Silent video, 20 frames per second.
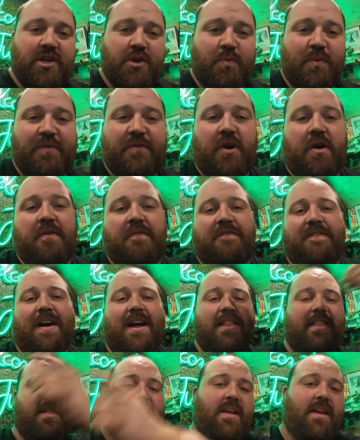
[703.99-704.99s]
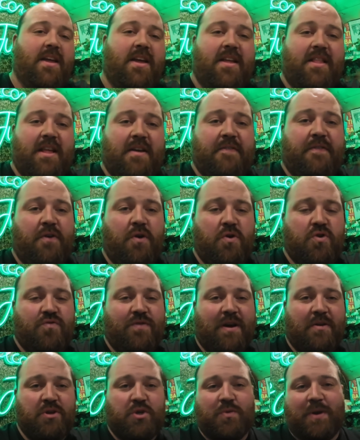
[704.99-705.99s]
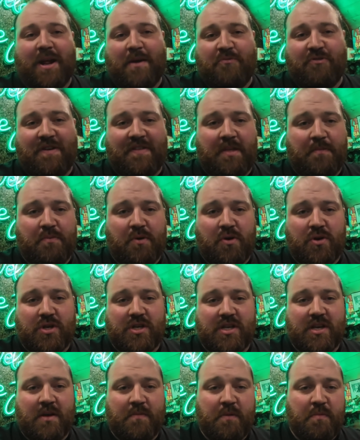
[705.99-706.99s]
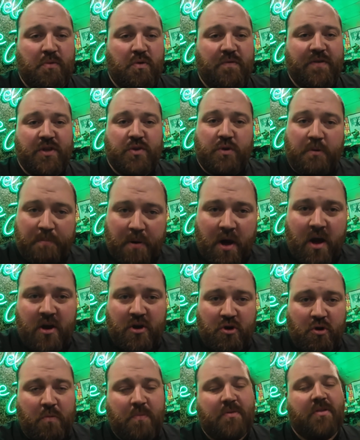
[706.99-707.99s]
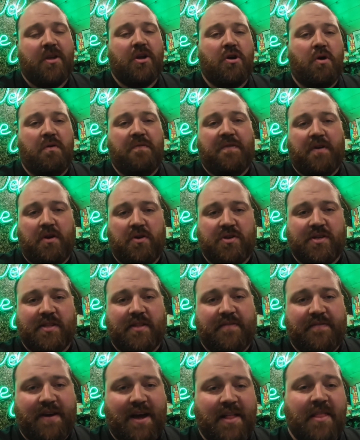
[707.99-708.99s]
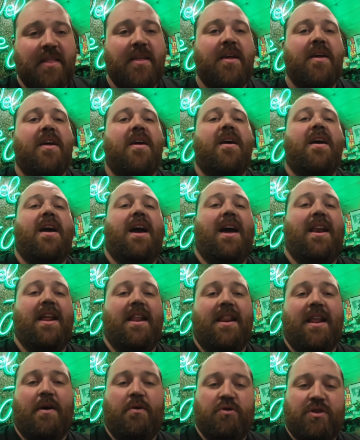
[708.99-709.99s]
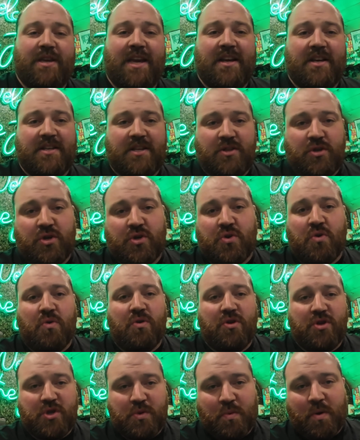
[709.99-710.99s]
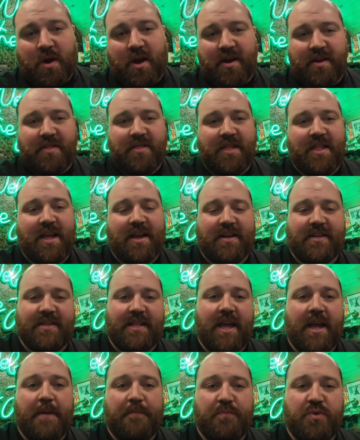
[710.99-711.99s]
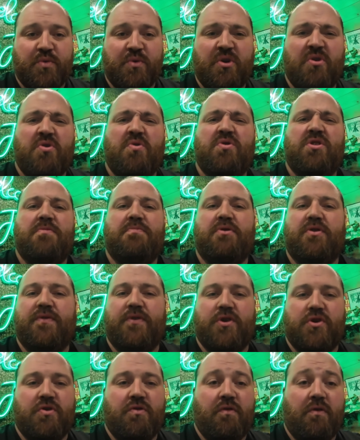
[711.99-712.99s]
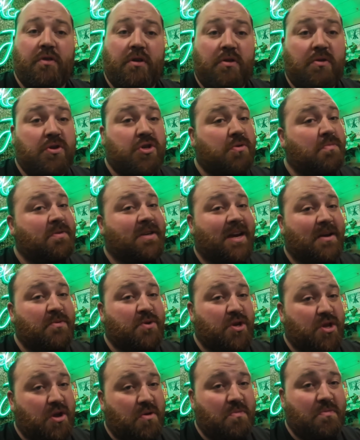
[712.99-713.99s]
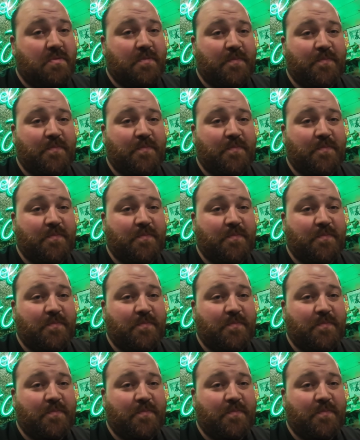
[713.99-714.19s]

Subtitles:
So we've got a van that follows round. So when I'm driving the bus and we're moving to a park up, Nicole follows in the van, and then that will take us into school and to work the next day. So we don't use the bus for the school run, although sometimes I do.